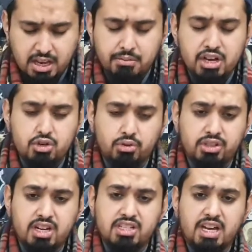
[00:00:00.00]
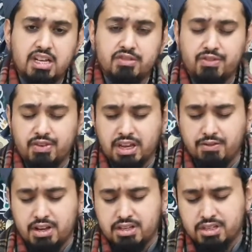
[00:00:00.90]
in my short dars, I ask for
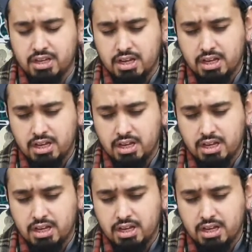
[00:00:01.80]
forgiveness.